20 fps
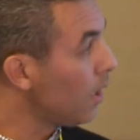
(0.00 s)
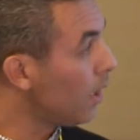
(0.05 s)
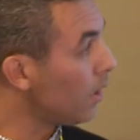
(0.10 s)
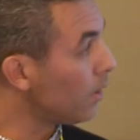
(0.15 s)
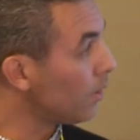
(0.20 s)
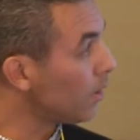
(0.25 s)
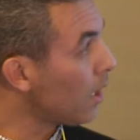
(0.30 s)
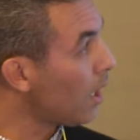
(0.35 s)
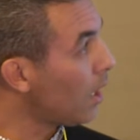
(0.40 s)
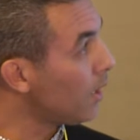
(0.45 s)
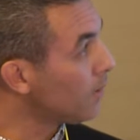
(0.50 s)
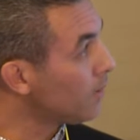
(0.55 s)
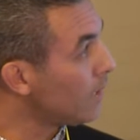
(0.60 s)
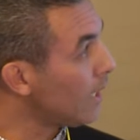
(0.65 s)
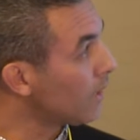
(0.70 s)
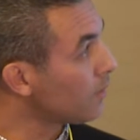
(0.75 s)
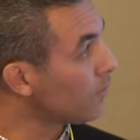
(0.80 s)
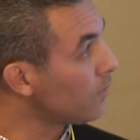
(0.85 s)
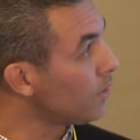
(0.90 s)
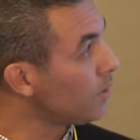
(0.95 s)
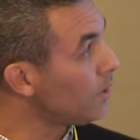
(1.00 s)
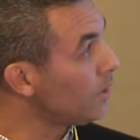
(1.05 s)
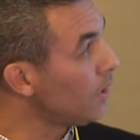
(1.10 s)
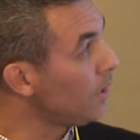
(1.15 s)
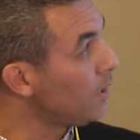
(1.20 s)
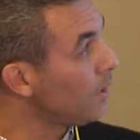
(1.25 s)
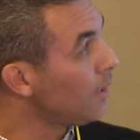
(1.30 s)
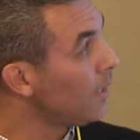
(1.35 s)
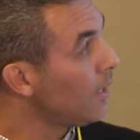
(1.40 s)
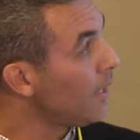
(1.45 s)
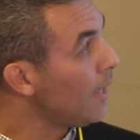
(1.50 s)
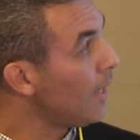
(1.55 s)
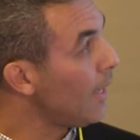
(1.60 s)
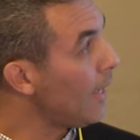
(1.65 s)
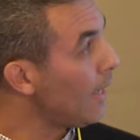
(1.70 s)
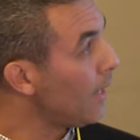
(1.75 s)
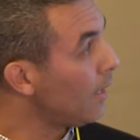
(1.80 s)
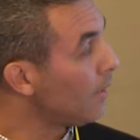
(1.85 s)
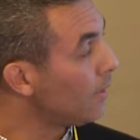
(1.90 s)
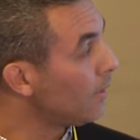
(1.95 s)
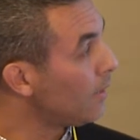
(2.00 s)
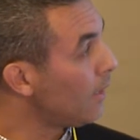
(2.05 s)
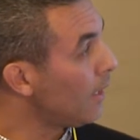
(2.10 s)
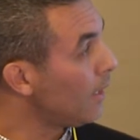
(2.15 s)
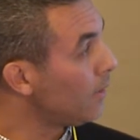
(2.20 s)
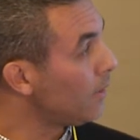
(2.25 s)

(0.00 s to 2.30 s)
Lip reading: on contact fatigue and